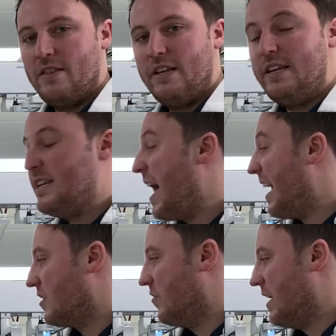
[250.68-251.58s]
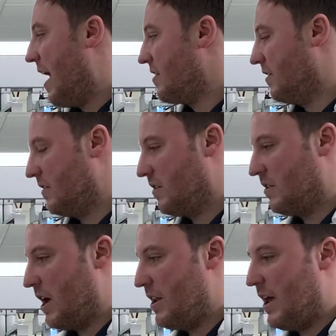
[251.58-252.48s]
detector in
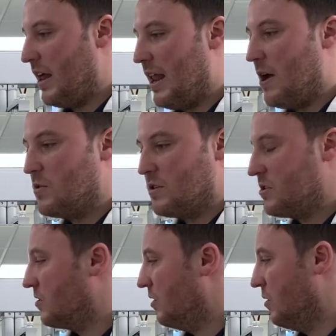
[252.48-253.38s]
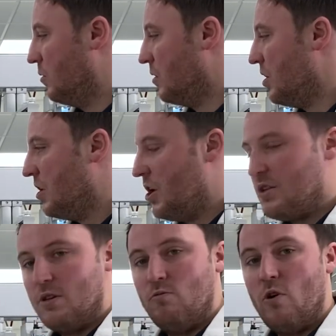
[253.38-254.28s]
essence, and it allows us to
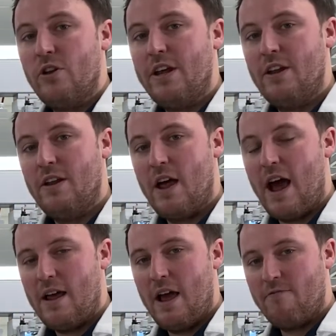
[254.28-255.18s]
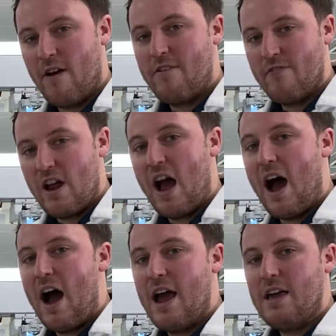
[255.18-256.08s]
run in very
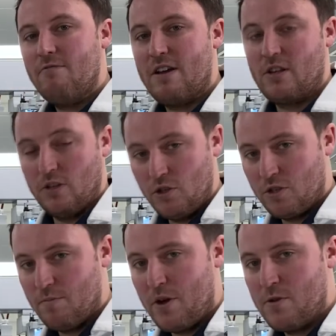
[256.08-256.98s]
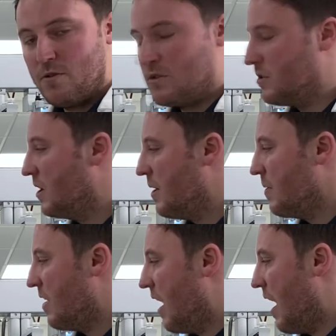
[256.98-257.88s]
high resolution modes.
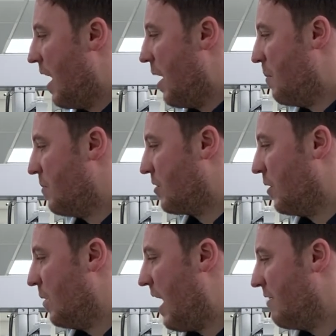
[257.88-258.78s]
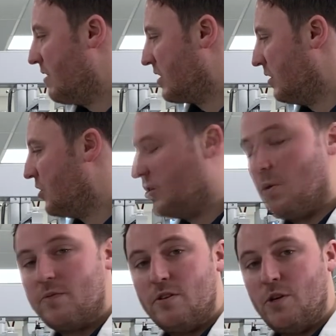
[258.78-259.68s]
So high resolution
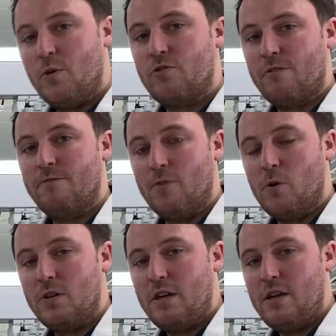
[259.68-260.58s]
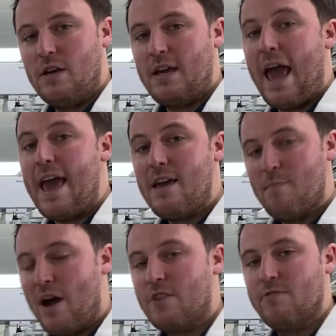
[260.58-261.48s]
up to
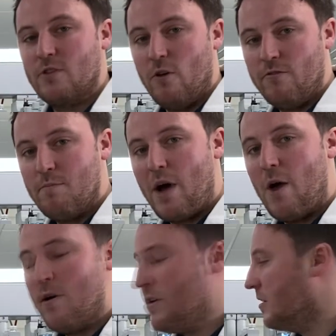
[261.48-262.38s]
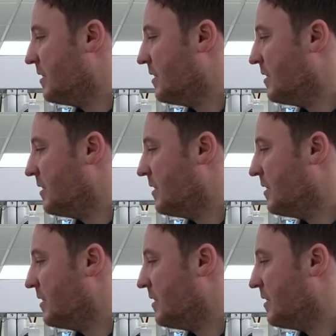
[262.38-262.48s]
240K mass resolving power,